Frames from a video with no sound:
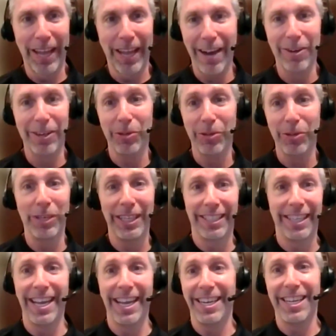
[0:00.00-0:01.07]
How can we
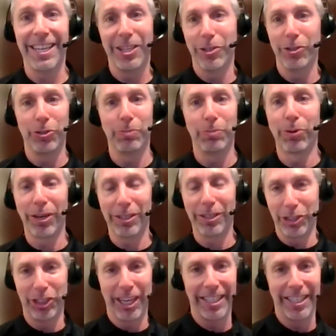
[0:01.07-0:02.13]
get, you brought
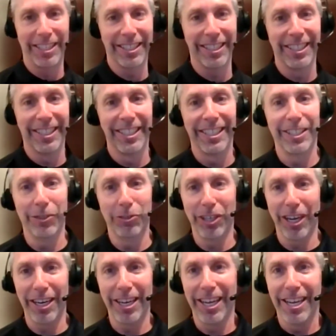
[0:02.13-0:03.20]
the jet in,
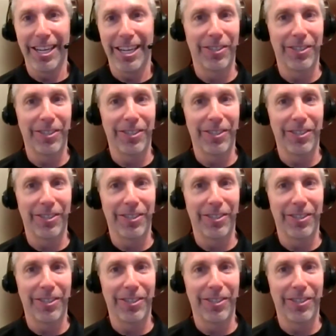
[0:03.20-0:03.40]
John,